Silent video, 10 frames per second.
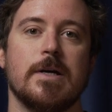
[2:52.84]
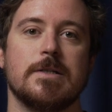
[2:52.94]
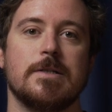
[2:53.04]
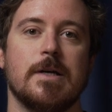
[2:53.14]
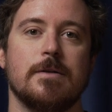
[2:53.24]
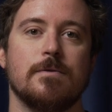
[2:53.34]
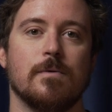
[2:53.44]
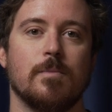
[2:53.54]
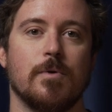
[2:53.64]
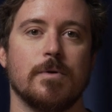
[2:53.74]
hesitate to
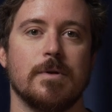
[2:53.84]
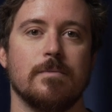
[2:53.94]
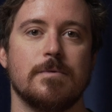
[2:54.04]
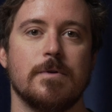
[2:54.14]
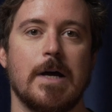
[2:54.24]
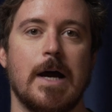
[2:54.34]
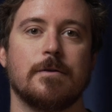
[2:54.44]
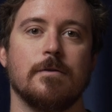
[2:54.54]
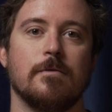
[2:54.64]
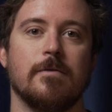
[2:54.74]
report them to the
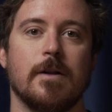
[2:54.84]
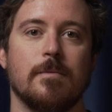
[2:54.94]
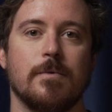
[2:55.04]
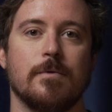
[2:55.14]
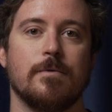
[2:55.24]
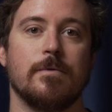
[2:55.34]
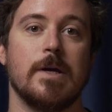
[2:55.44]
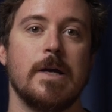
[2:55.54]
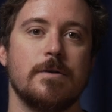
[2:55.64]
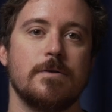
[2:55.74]
Actor developer through
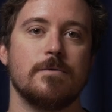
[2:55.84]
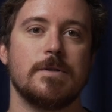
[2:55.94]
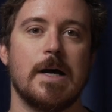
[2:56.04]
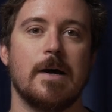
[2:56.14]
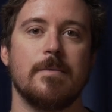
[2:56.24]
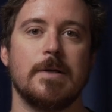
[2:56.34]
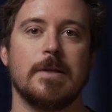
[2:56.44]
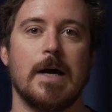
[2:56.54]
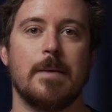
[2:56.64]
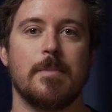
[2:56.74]
the Issues tab
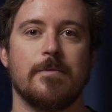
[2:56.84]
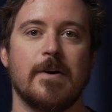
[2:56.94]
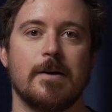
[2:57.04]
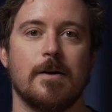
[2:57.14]
in the Apify